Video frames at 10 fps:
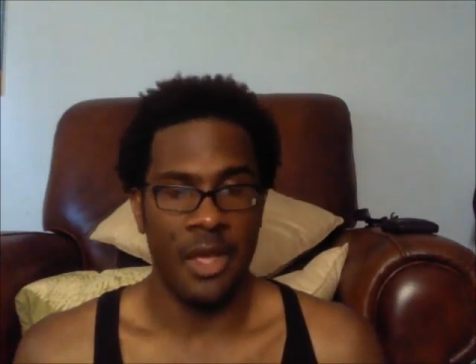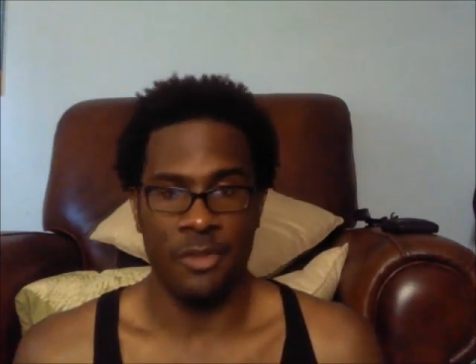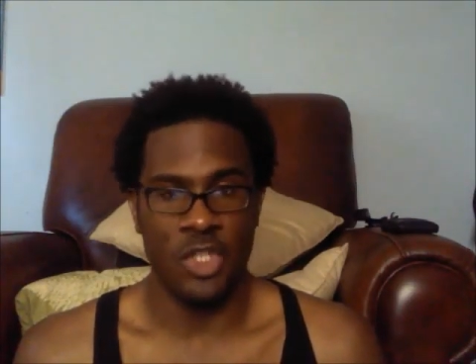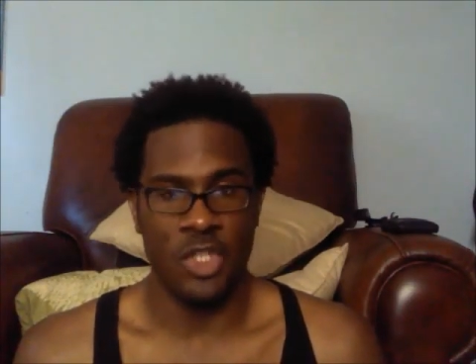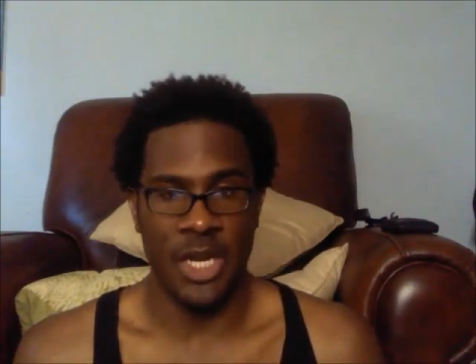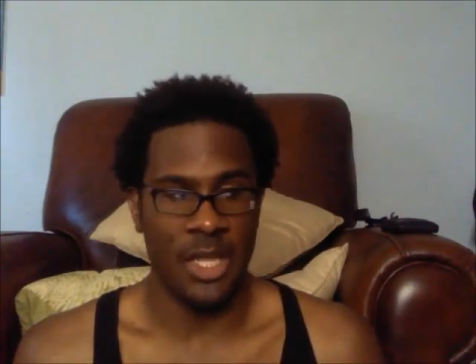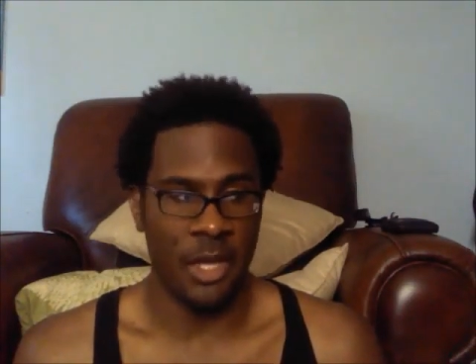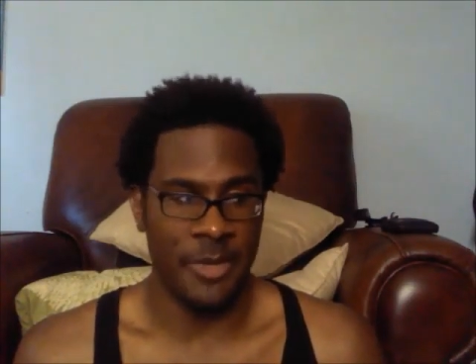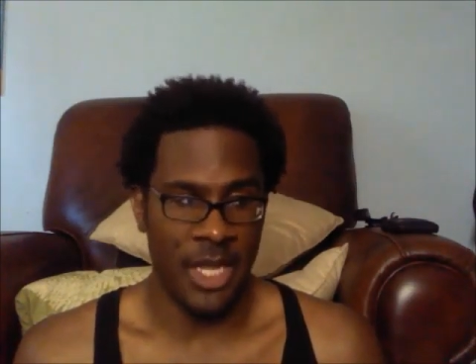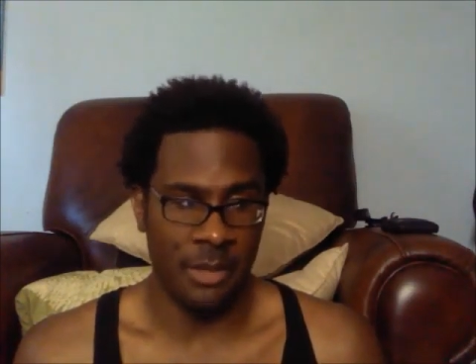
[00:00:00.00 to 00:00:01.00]
if you try to
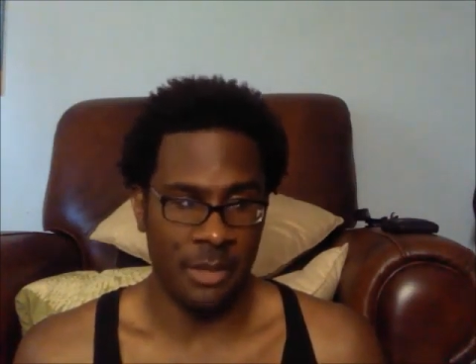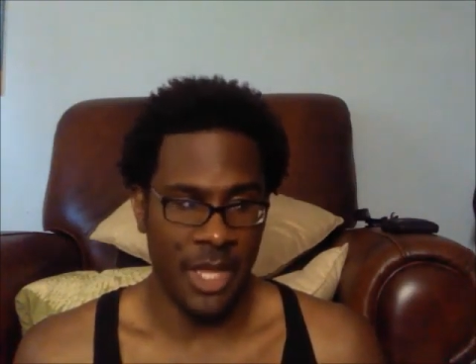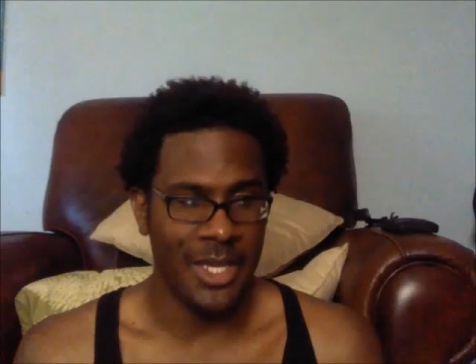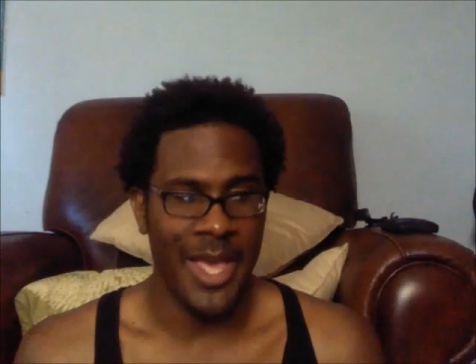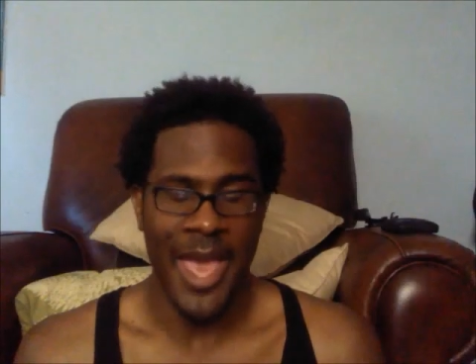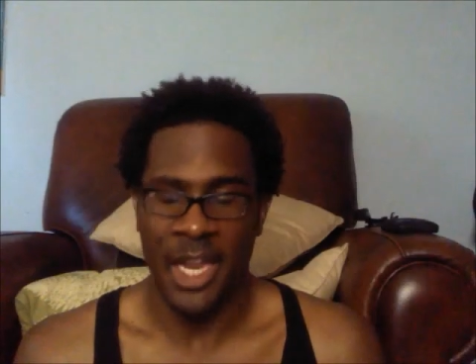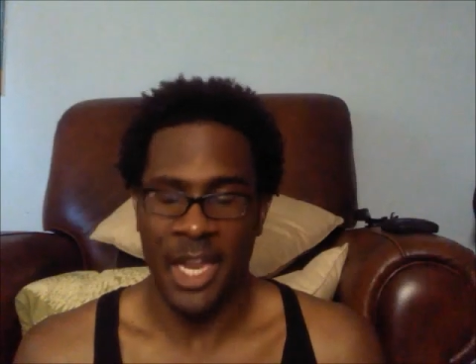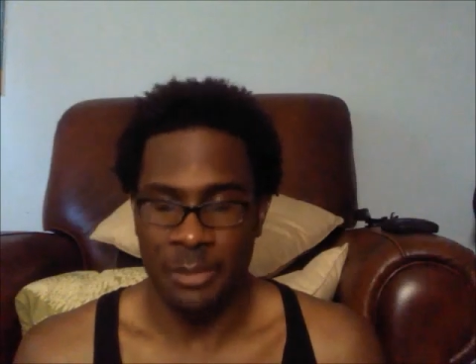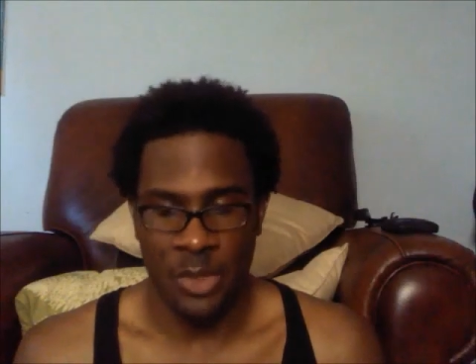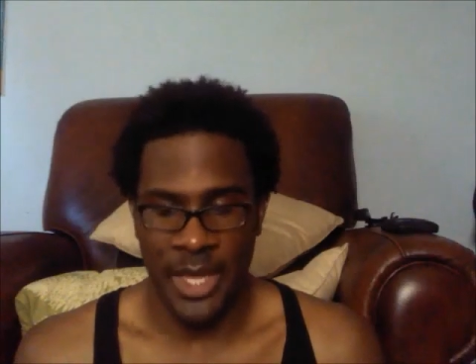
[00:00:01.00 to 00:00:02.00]
lock me down, I'm like an
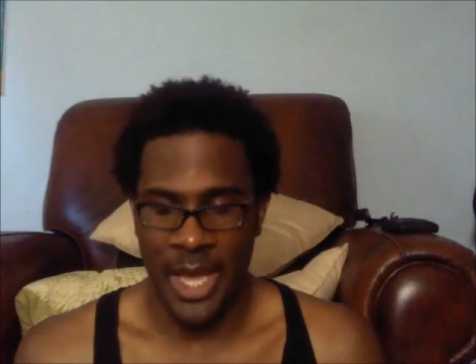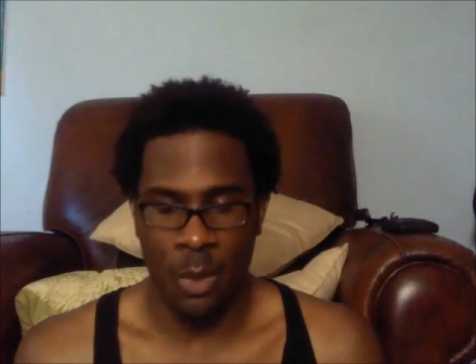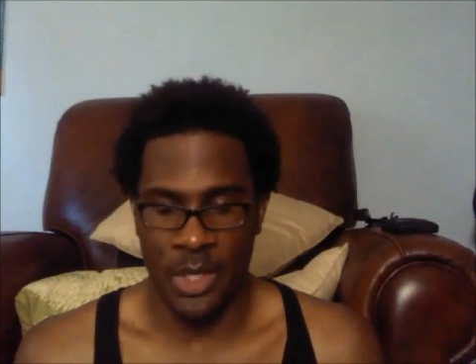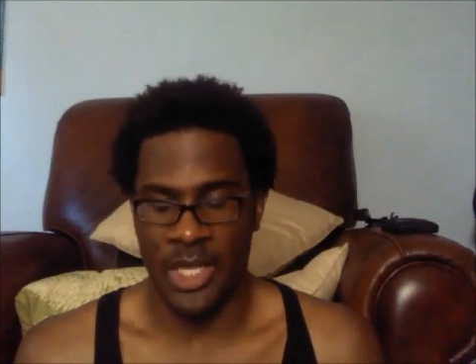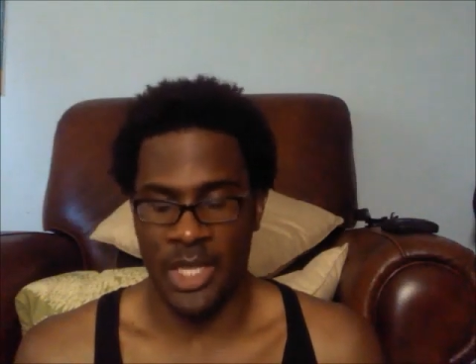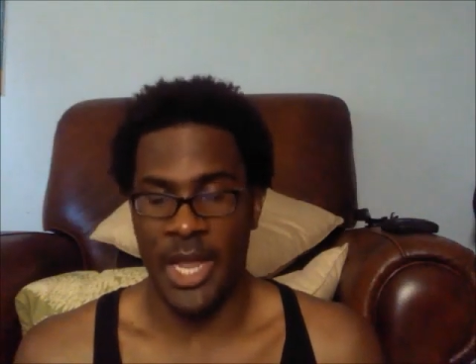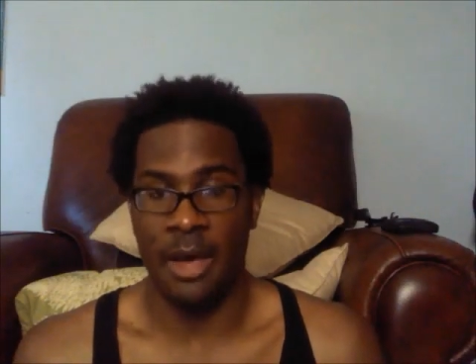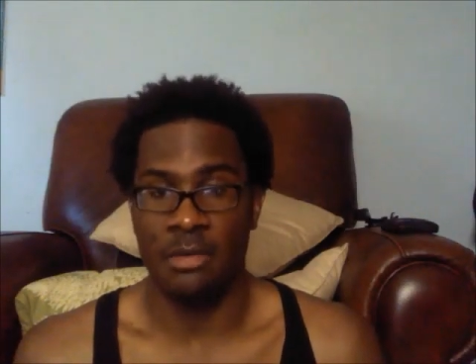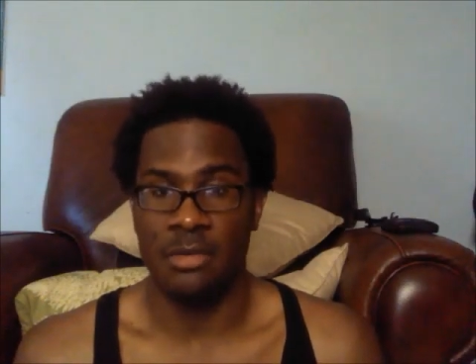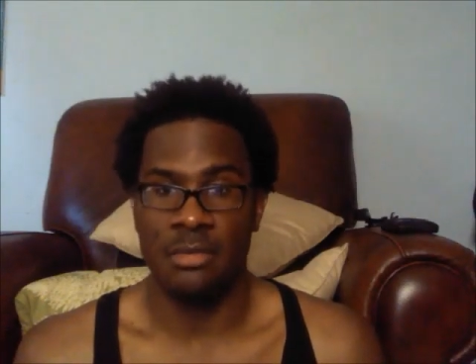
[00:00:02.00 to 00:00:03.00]
animal. Like, I want to get
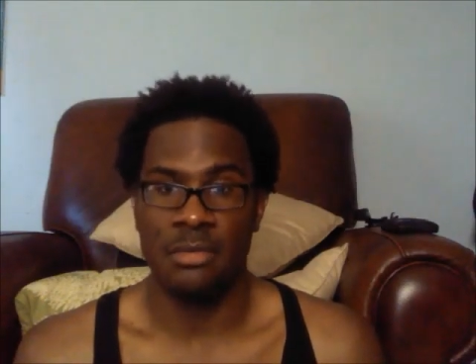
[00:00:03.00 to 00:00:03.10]
out.